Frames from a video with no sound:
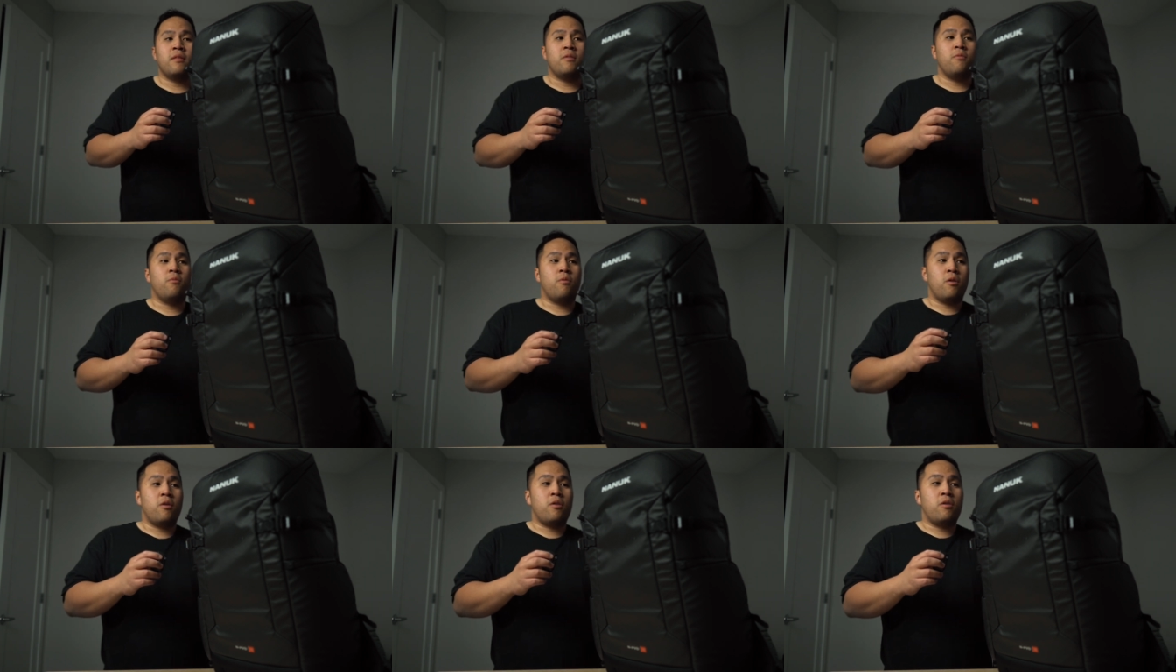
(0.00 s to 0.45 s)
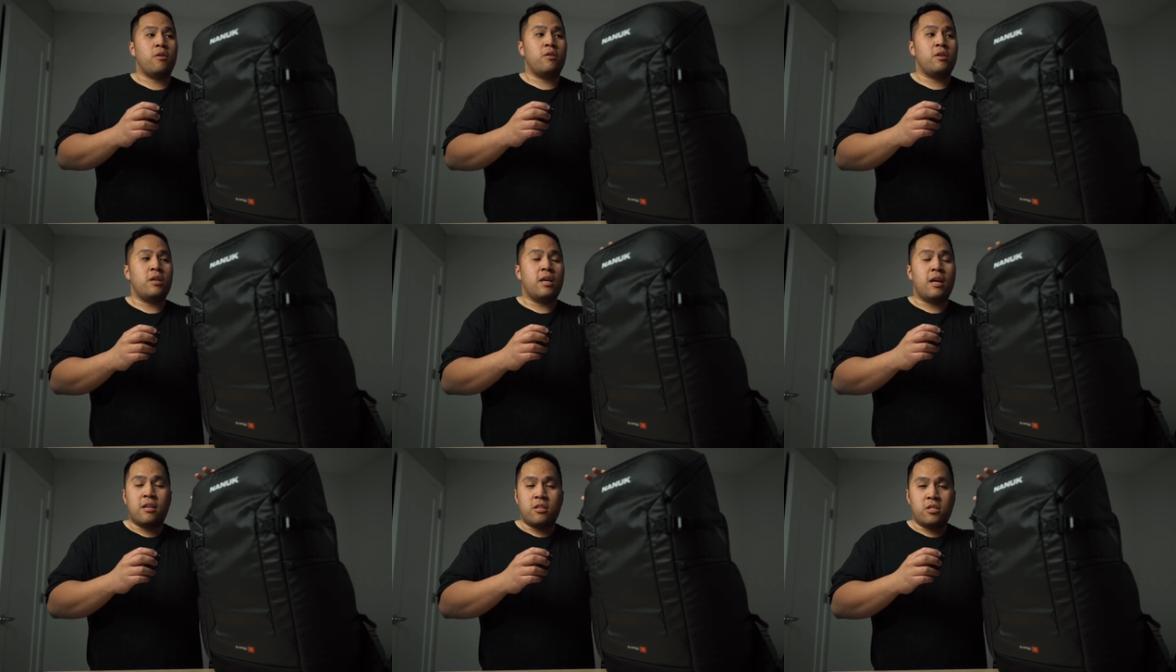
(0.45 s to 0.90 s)
where
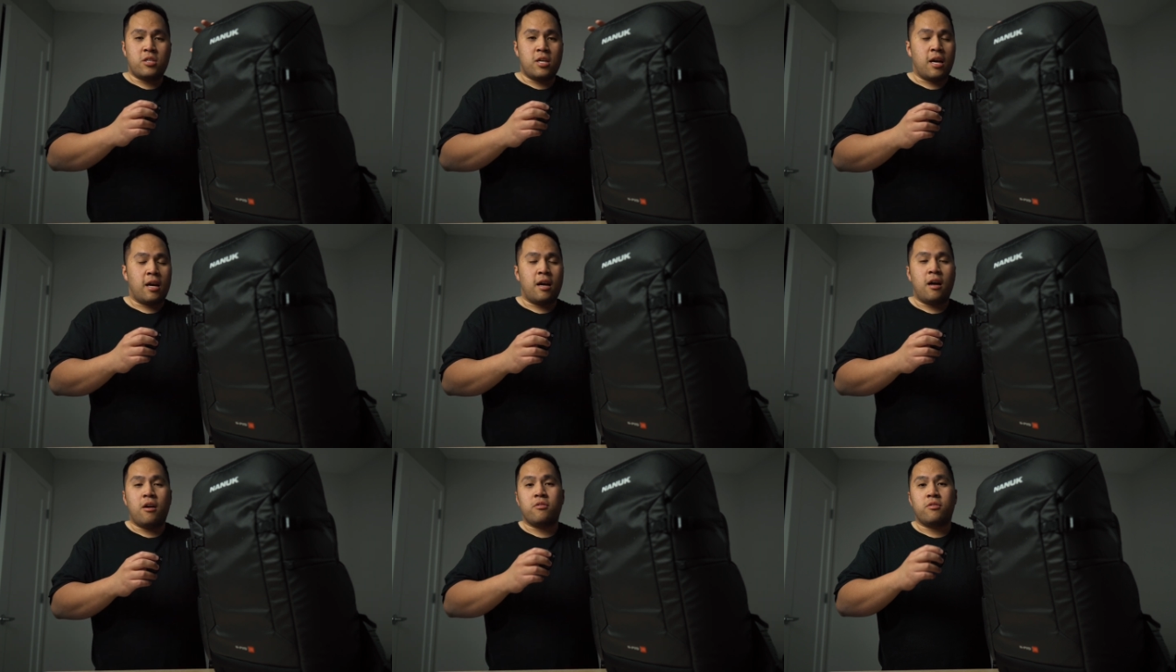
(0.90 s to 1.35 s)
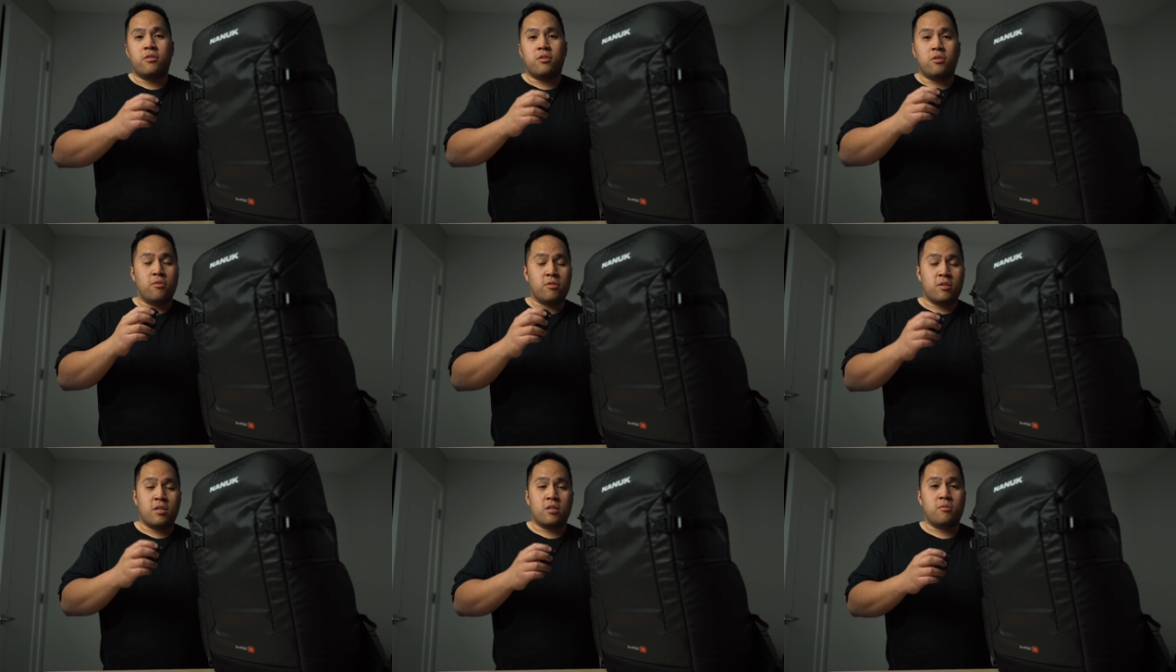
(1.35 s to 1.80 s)
you can check out
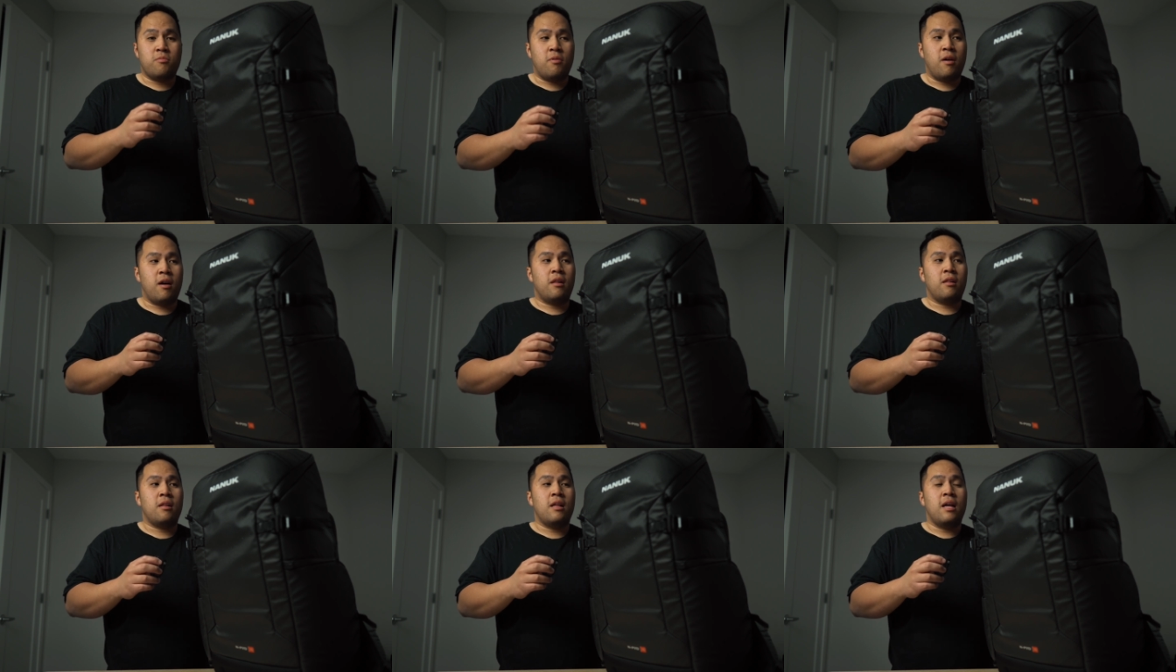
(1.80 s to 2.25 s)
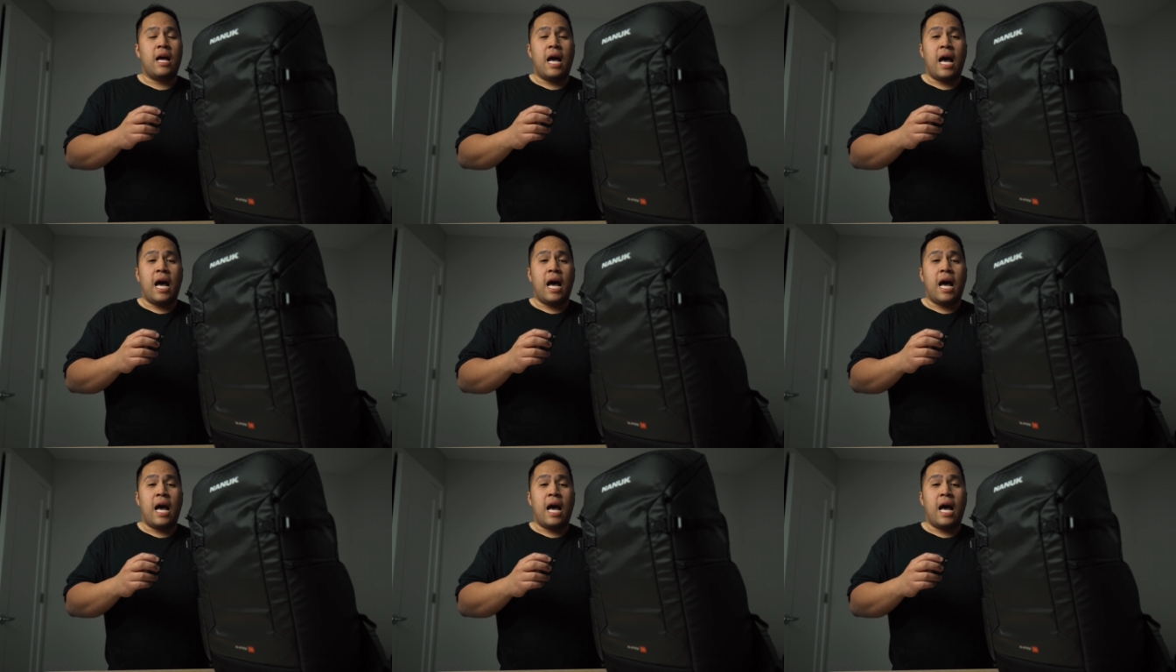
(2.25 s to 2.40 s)
those as well.